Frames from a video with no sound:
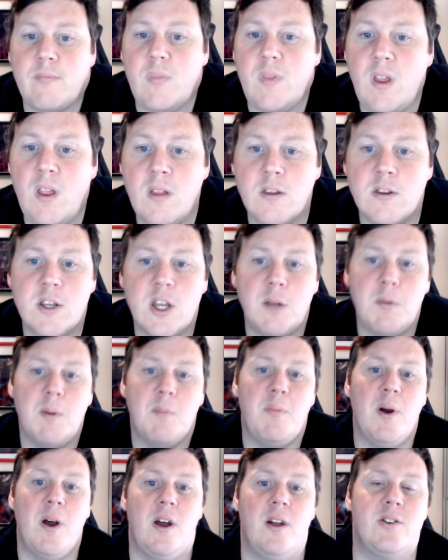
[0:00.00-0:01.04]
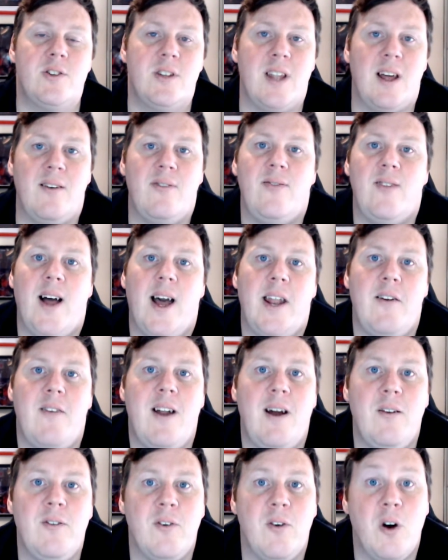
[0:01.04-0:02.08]
There's going to be birds and that flying
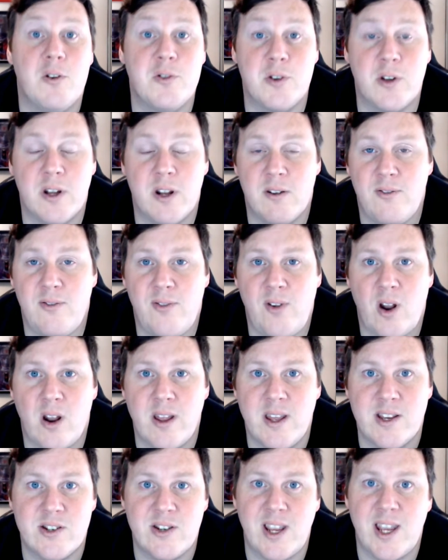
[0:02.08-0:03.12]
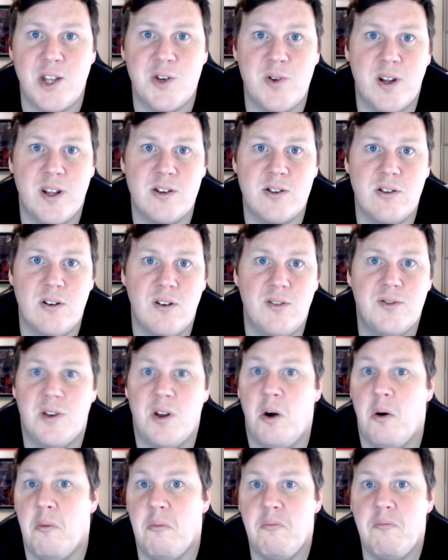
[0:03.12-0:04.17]
around. They're also going to follow your seed drill and stuff,
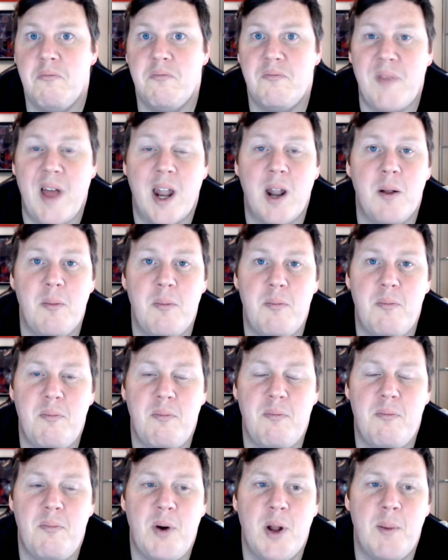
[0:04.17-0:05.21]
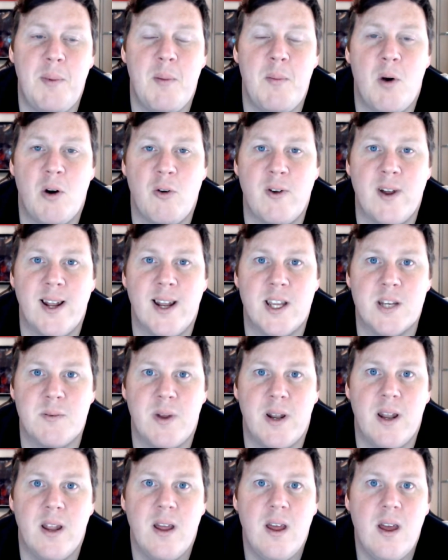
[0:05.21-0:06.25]
so that'll put a bit more realism
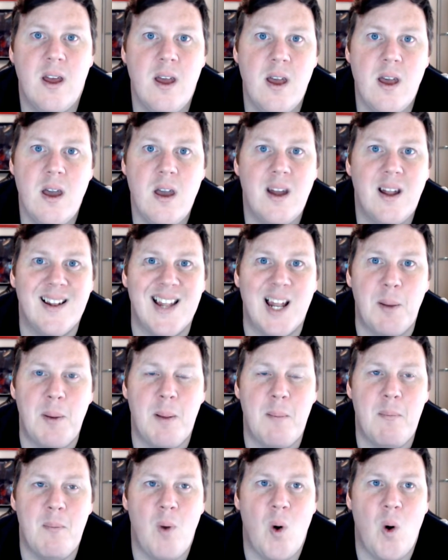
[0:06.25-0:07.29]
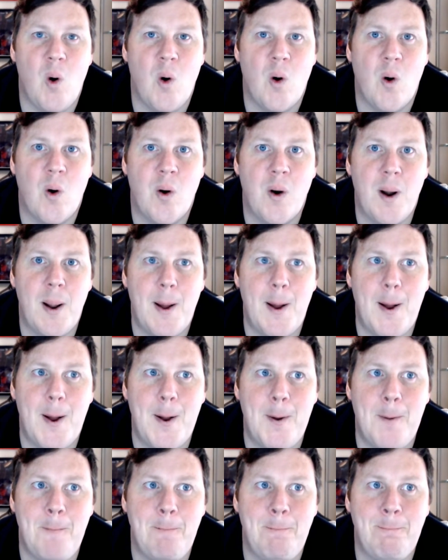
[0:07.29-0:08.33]
in. A little bit more,
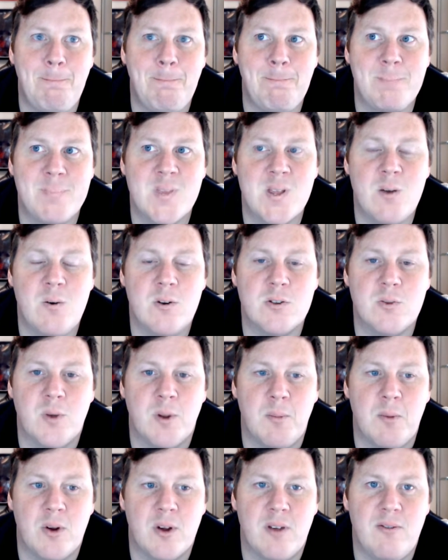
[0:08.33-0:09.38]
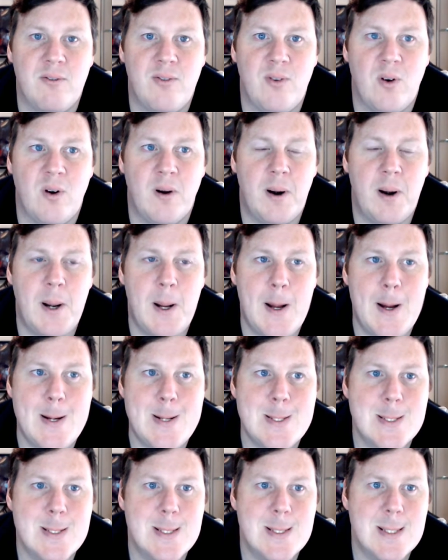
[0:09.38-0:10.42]
what's the word I'm looking for?
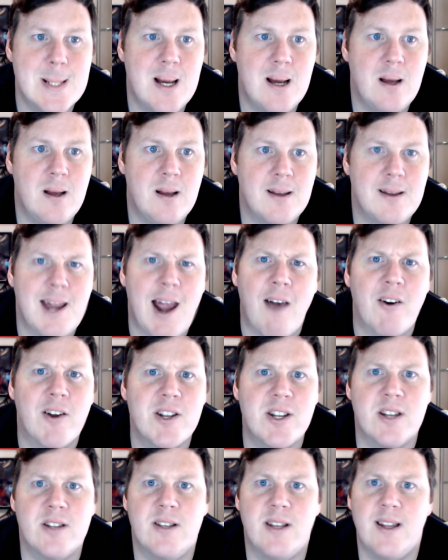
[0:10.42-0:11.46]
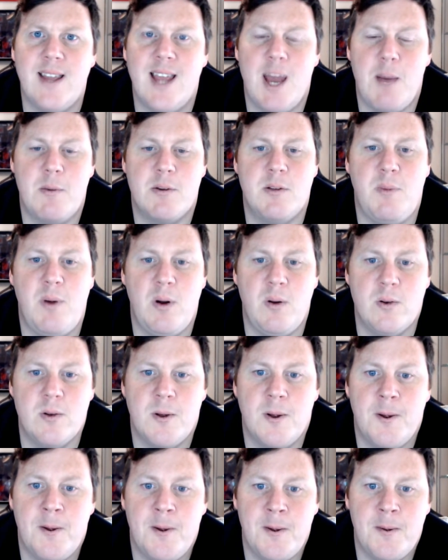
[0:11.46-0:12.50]
Character to the game, I suppose.
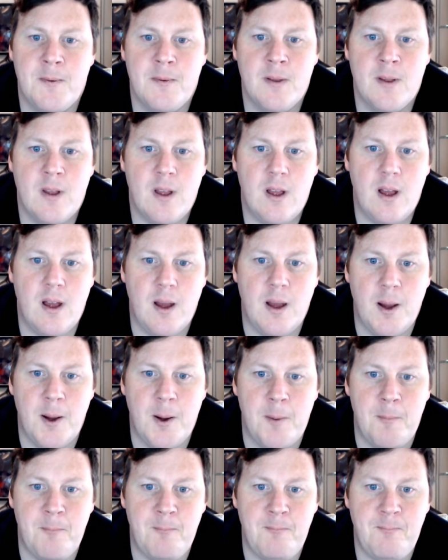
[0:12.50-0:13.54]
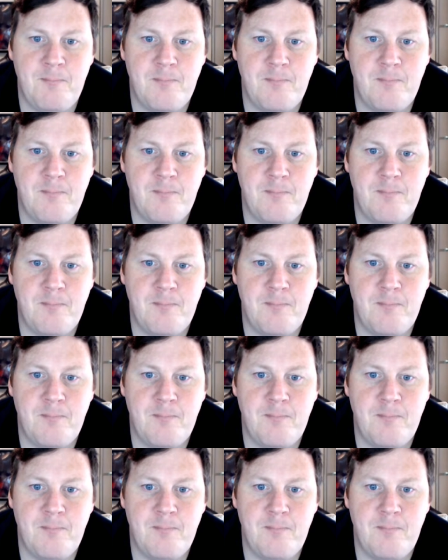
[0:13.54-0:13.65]
And